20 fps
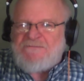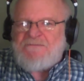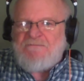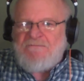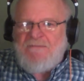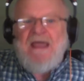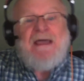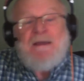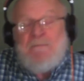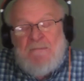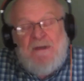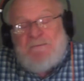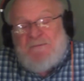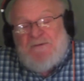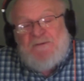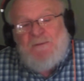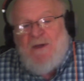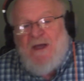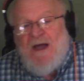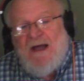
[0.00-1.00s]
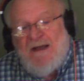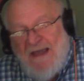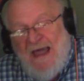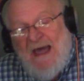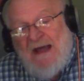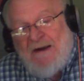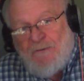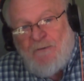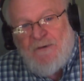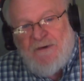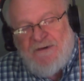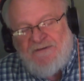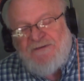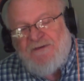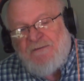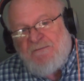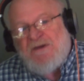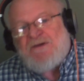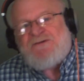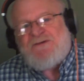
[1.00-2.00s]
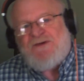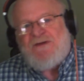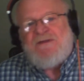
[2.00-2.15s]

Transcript: make a MIPS PI category submission.